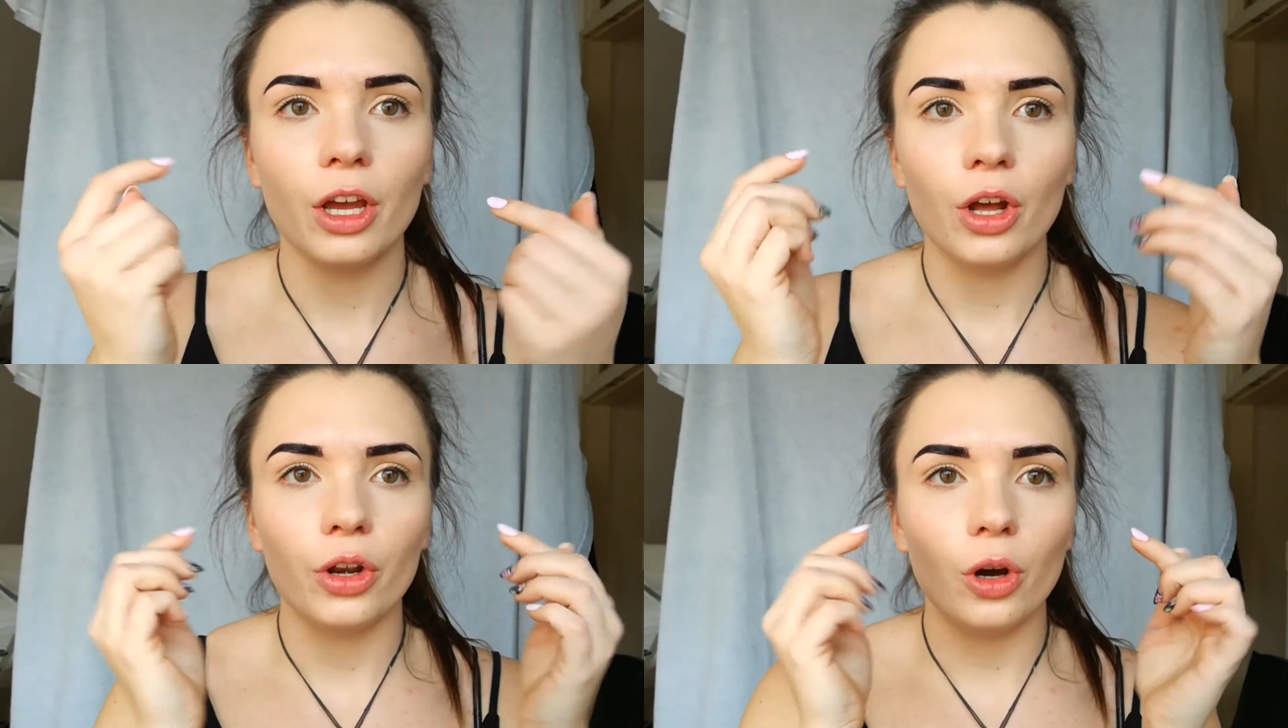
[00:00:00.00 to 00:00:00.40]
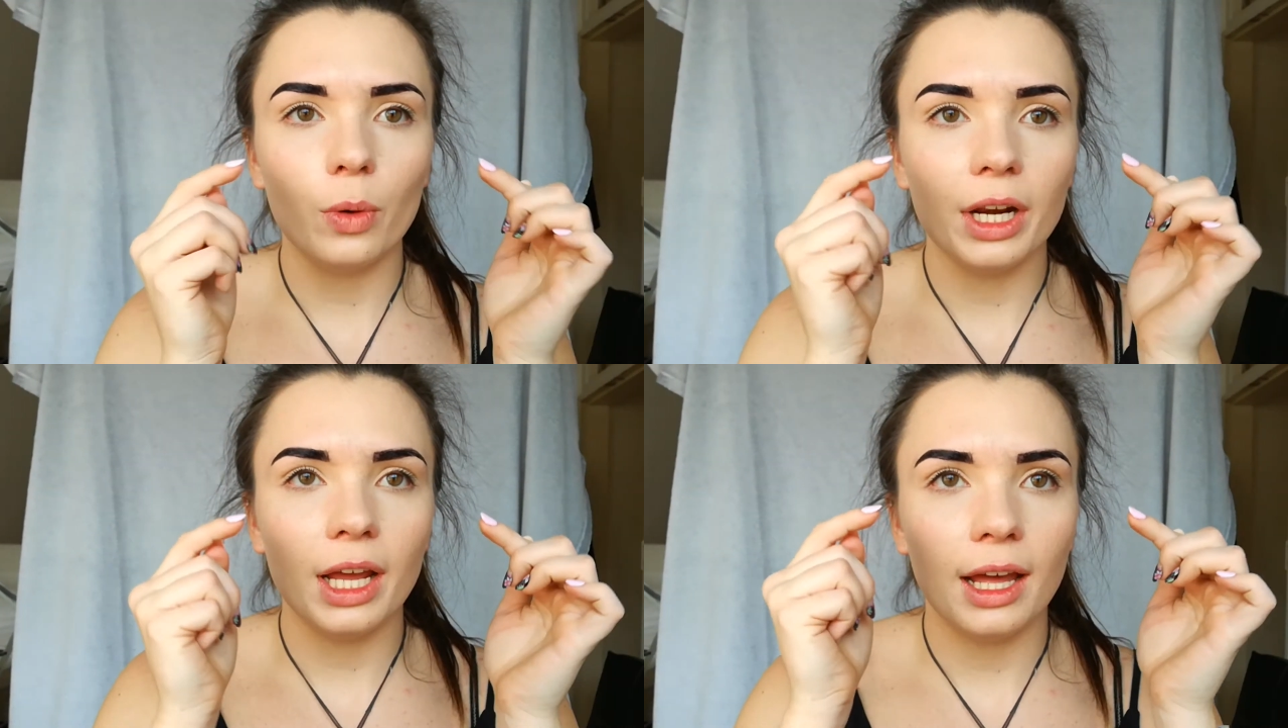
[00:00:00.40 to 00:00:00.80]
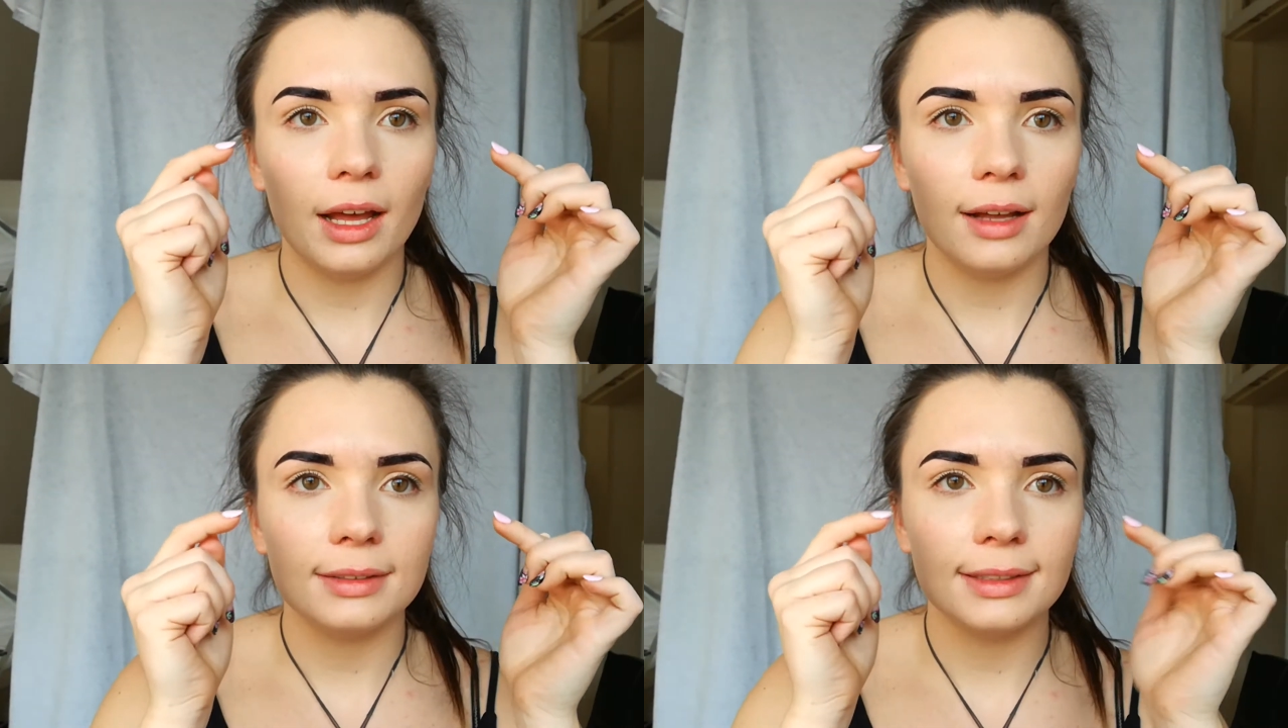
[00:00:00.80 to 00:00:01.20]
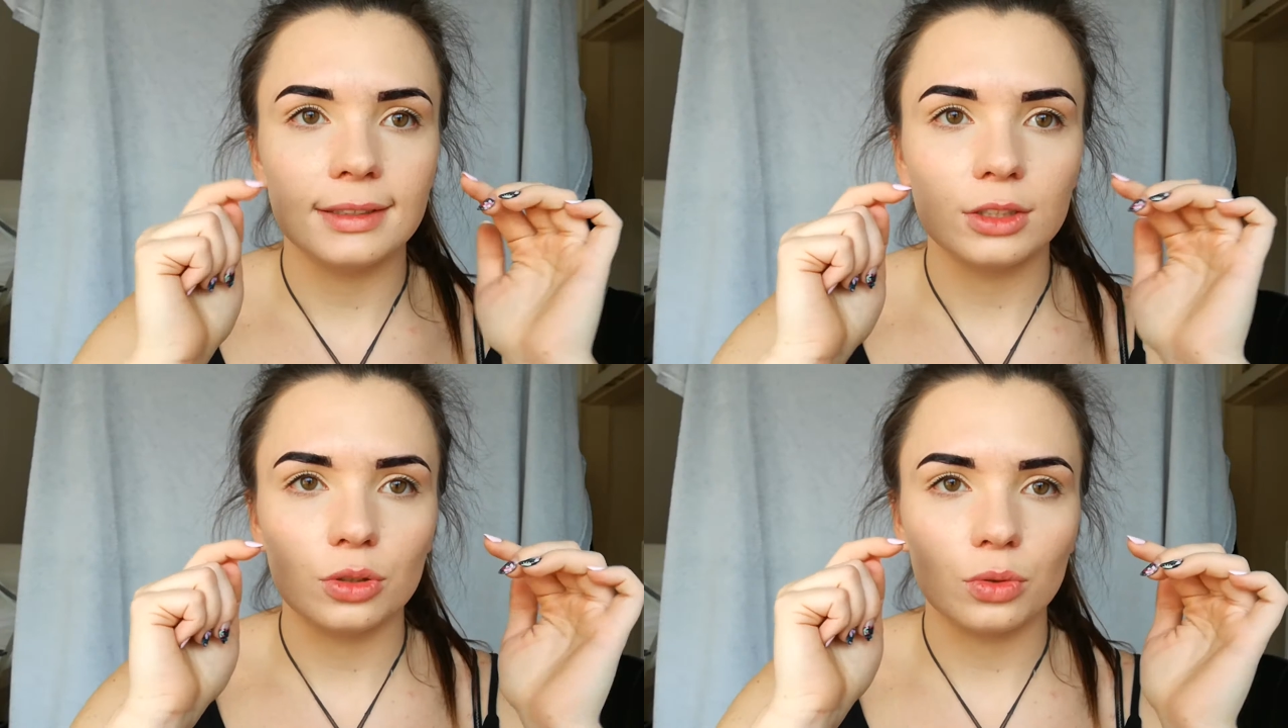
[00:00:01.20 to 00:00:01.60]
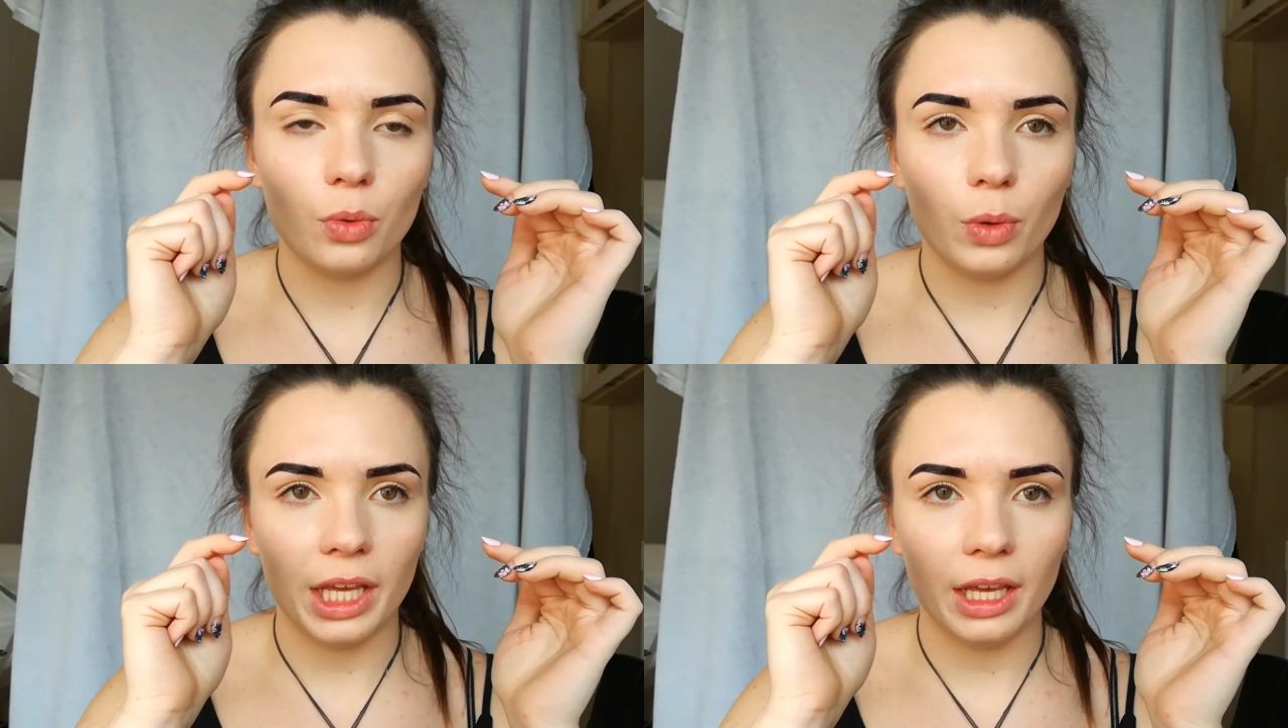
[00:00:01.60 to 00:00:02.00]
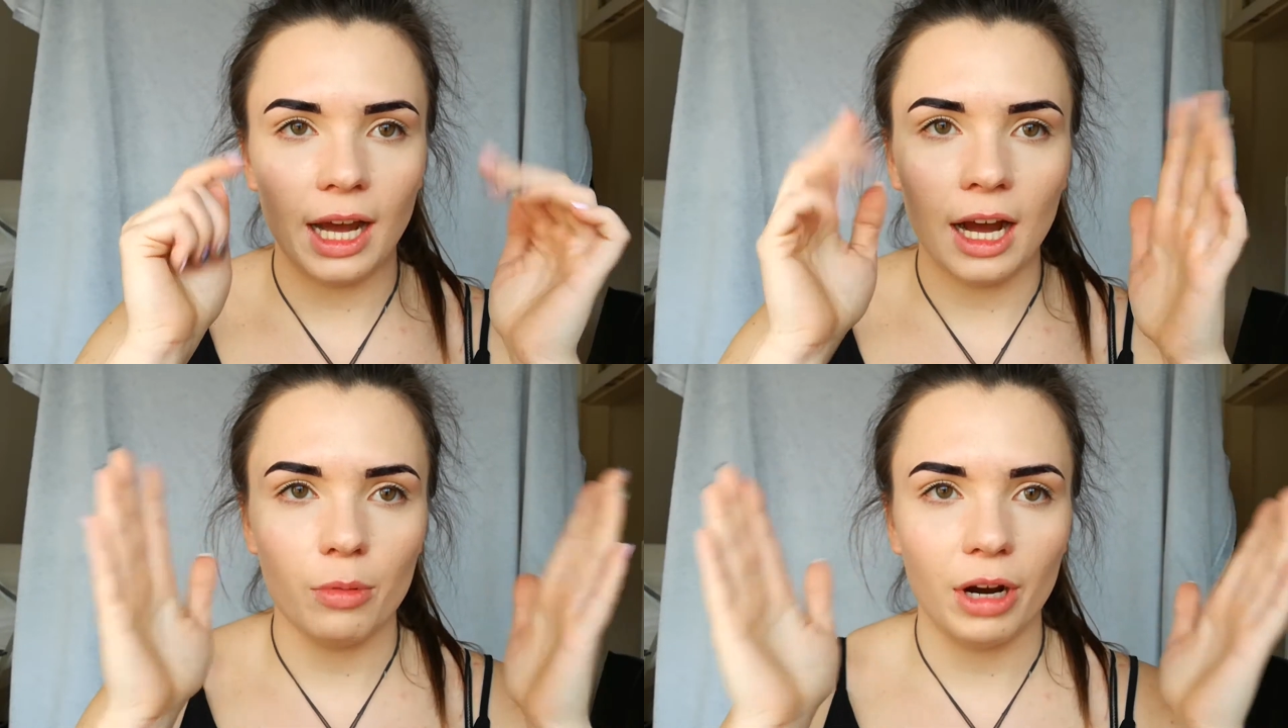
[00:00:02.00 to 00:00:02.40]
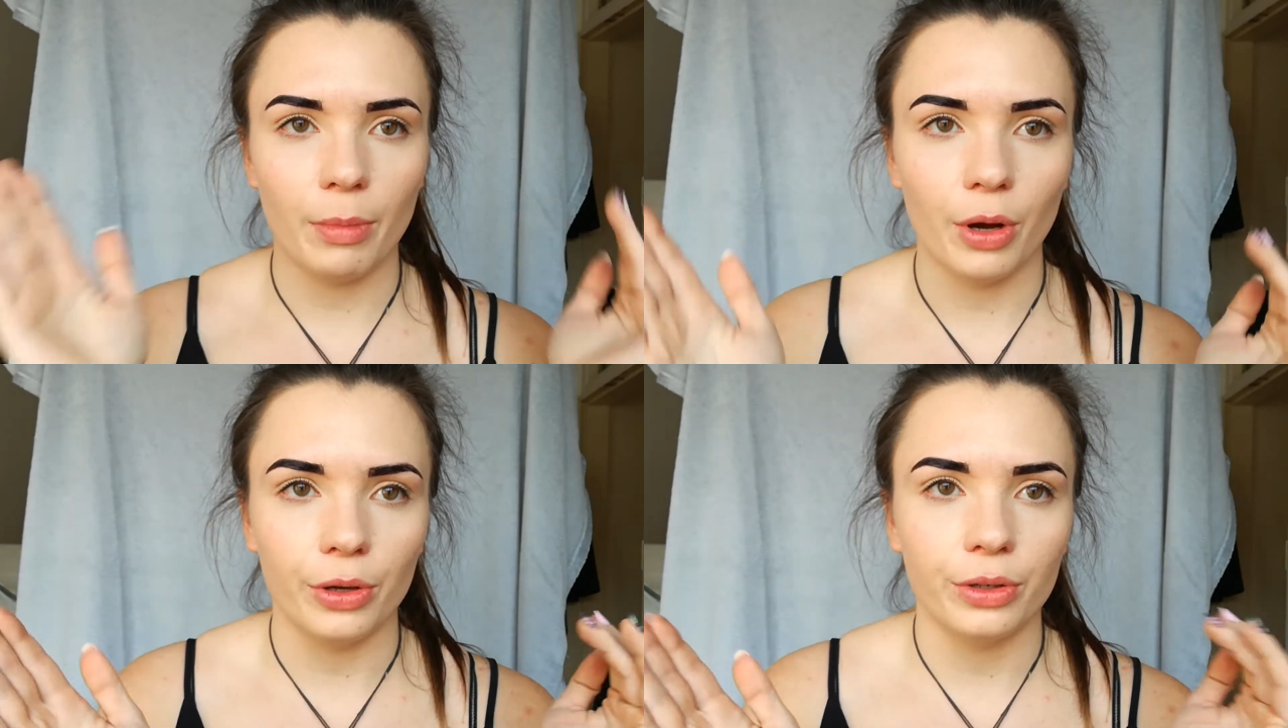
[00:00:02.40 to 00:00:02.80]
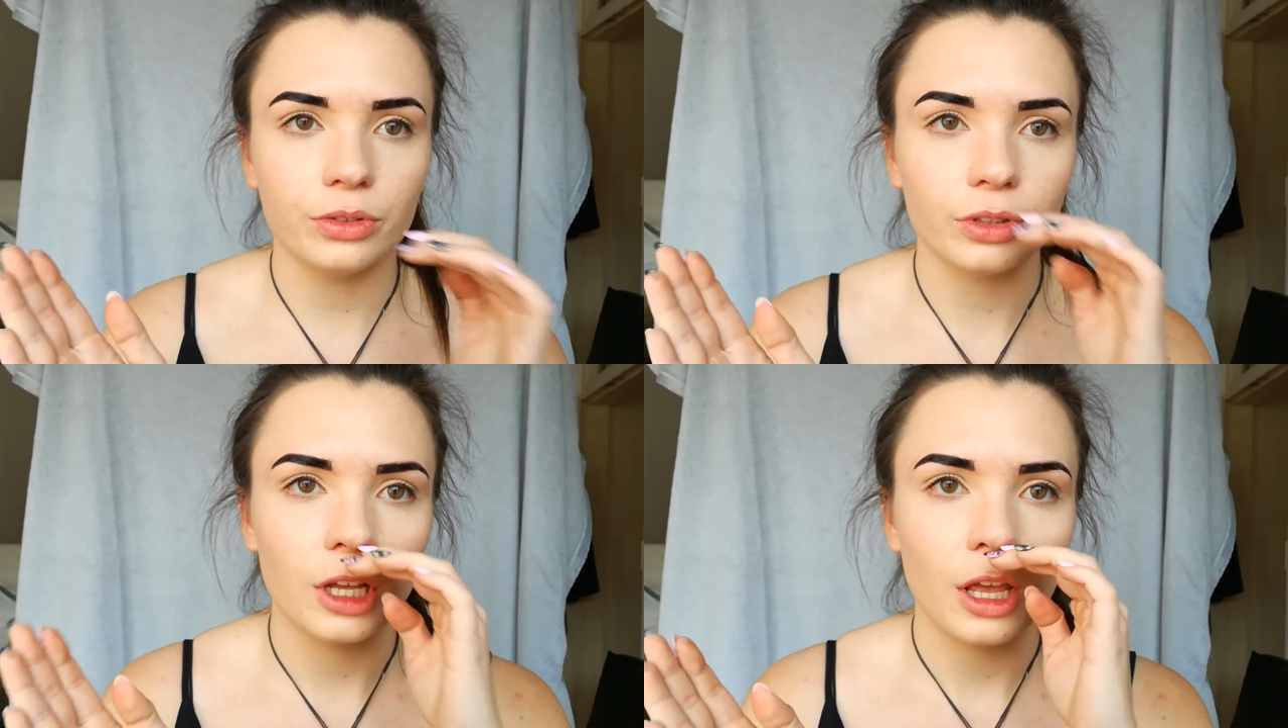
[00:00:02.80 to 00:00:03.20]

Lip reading: No one has square eyebrow bones,